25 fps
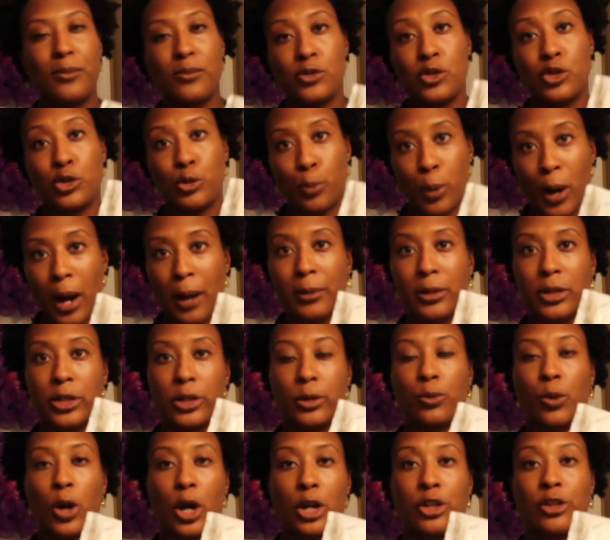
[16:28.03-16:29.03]
You probably
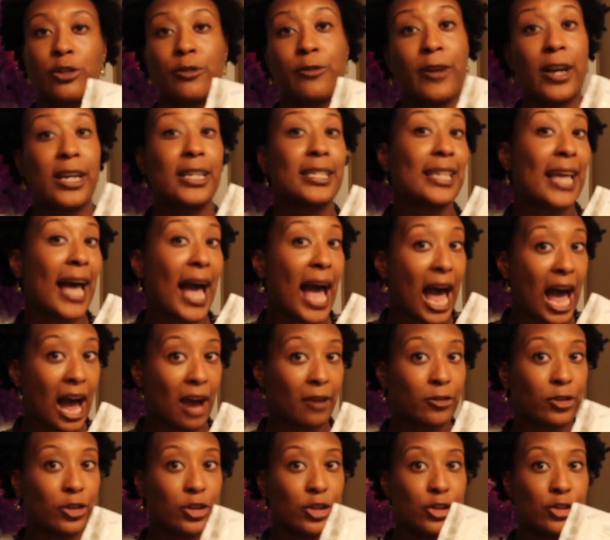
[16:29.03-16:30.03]
should wash your face
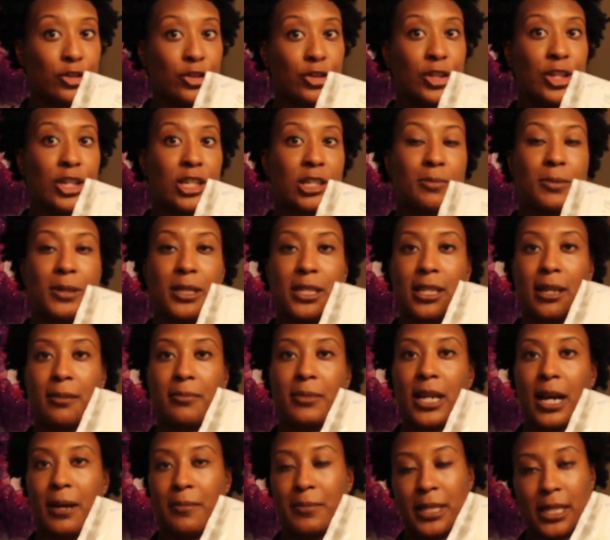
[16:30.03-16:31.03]
after you do this, but
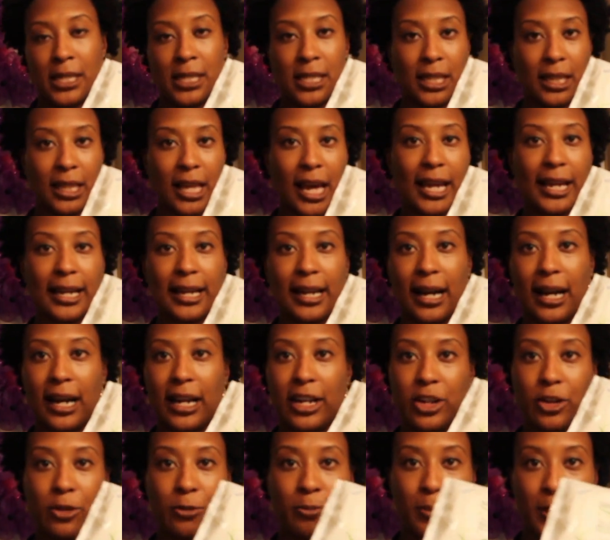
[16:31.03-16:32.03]
sometimes it's a late night
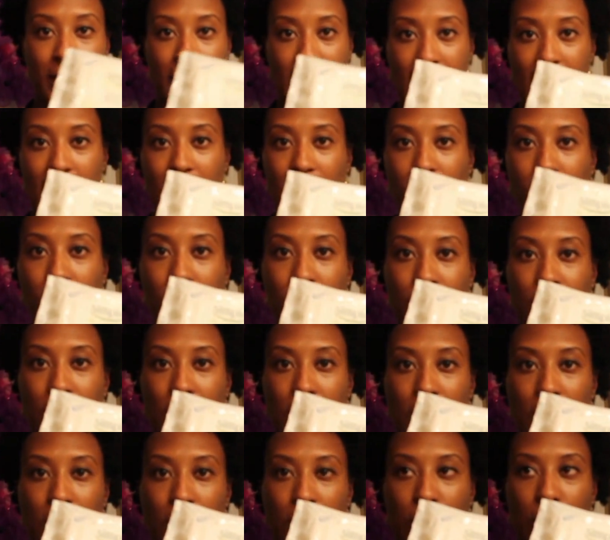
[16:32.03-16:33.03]
and you've been out, you
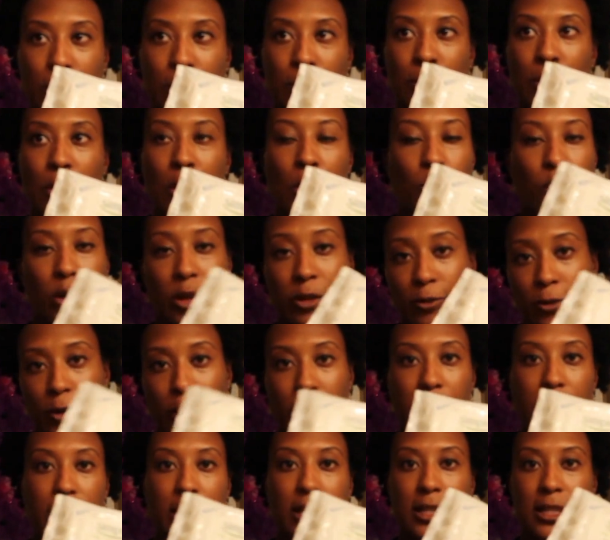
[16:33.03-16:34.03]
know, with
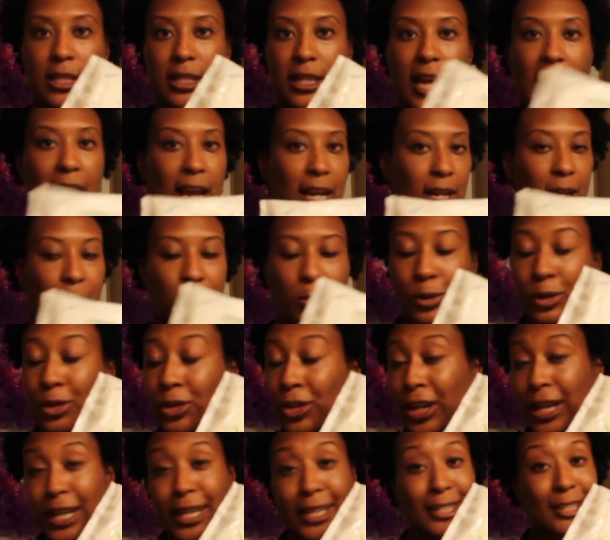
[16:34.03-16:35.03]
friends and had a couple
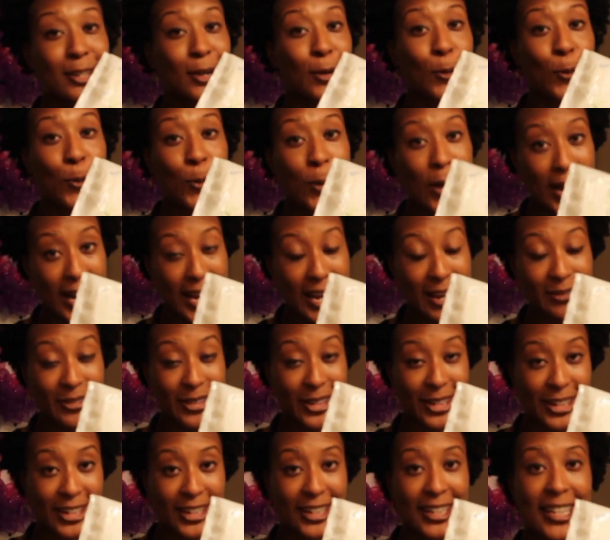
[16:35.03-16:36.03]
drinks or
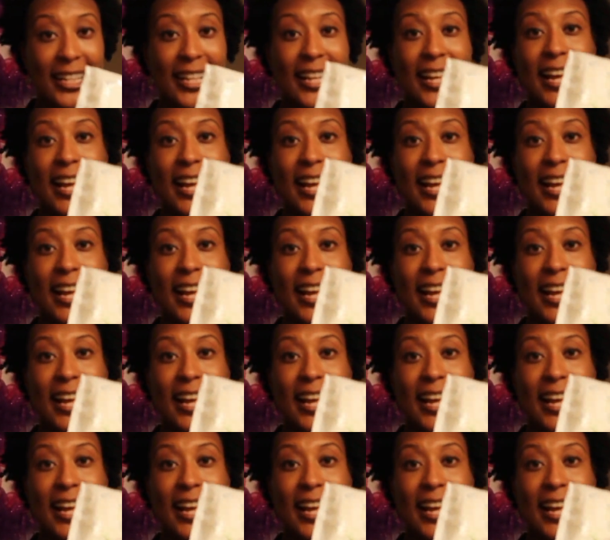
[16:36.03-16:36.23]
whatever.